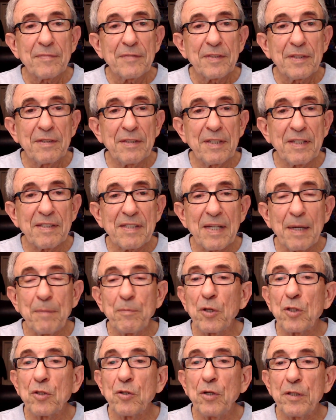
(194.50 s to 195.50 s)
This I'm
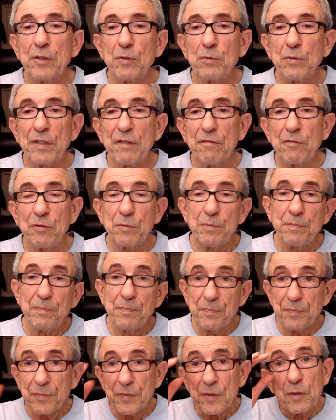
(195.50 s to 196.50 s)
not going to give you.
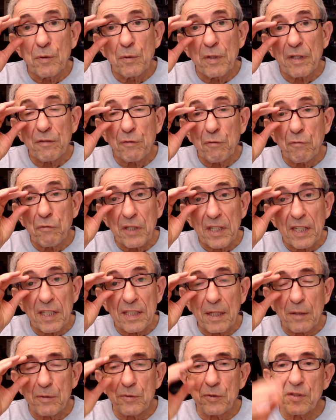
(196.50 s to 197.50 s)
You will have to figure it
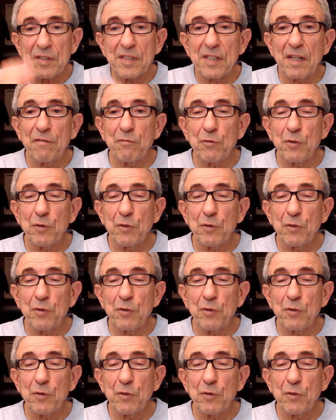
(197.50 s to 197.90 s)
out yourself.